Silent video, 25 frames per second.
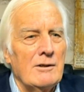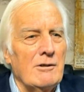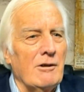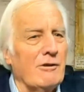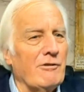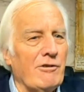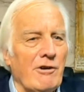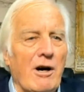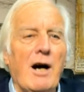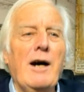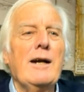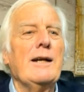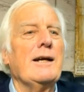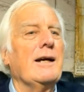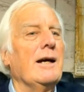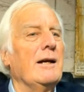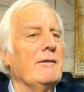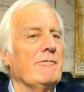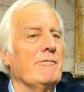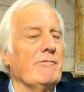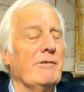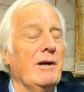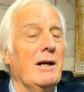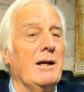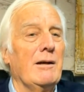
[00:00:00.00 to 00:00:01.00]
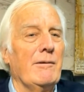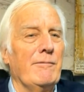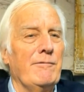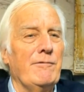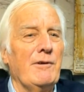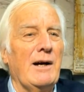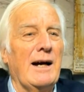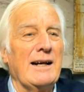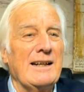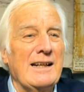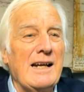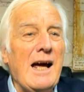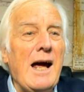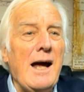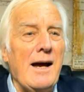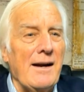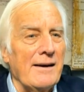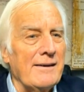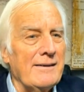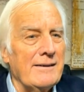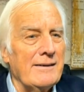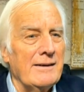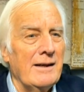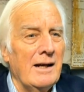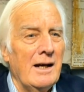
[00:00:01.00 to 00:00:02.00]
to try to get rid of a
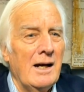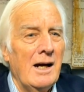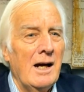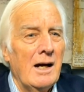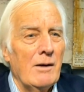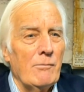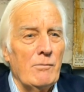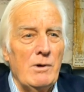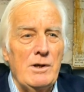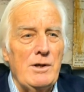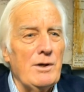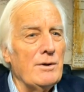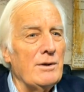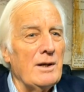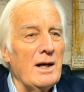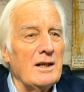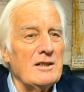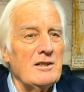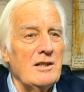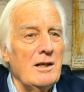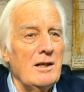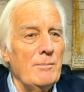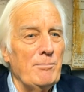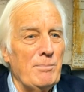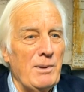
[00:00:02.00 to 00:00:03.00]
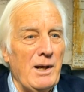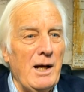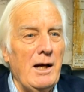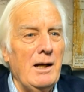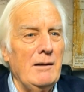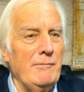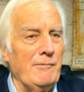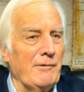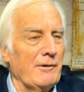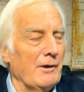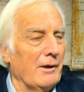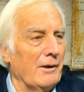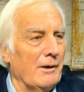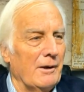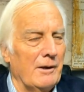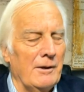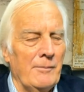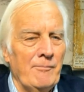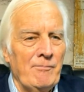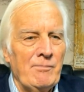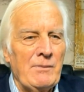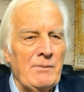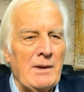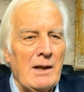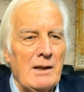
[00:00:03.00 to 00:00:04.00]
gas which is actually plant food.